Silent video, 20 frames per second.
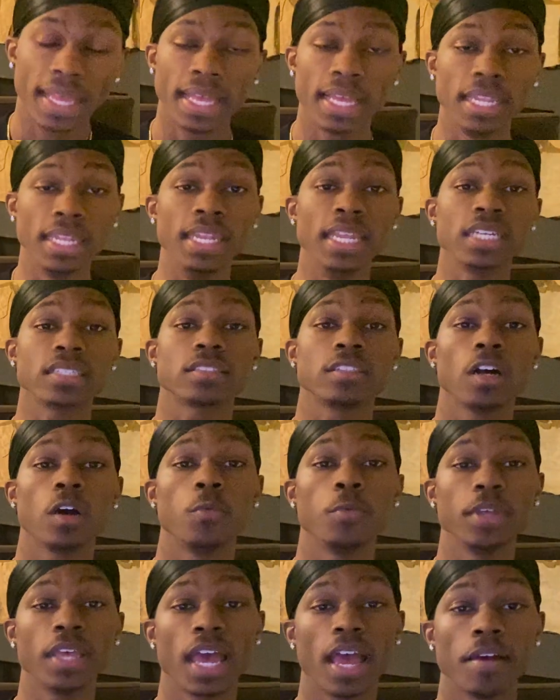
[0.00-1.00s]
Next up,
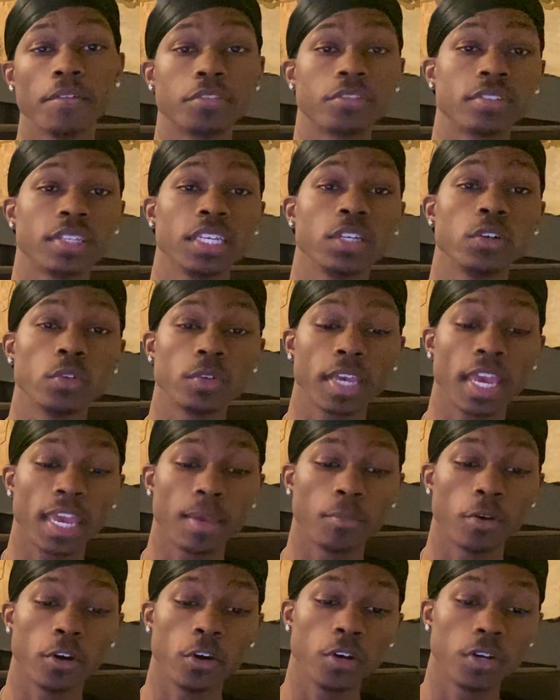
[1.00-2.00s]
we have single
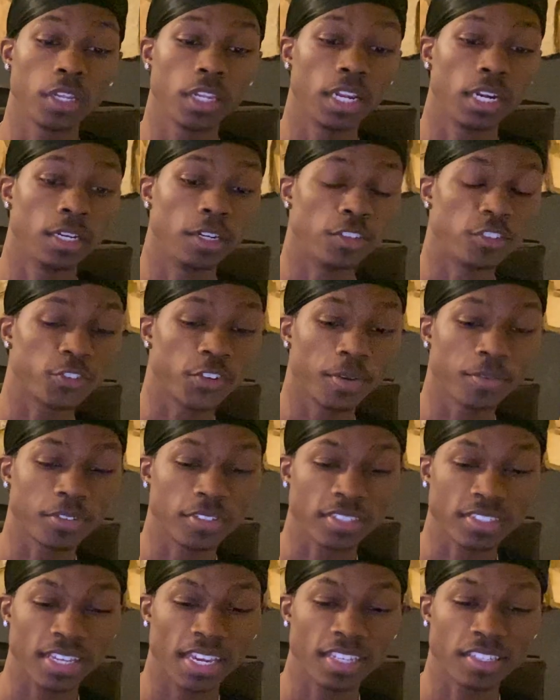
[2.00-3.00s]
game earning, and the description
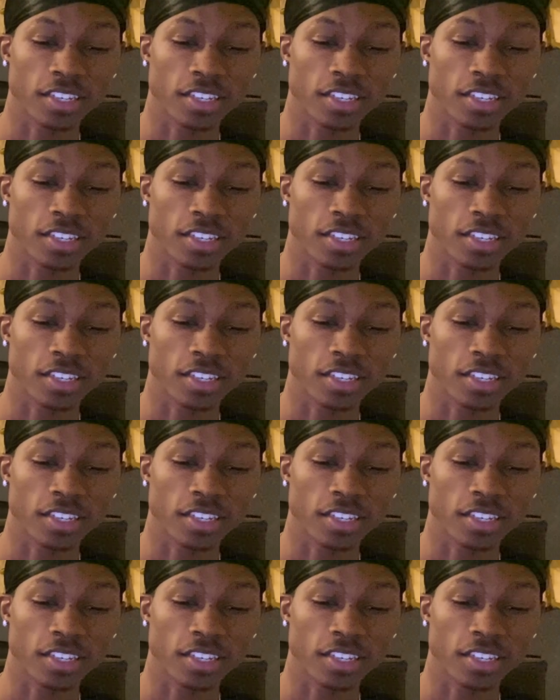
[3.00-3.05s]
states,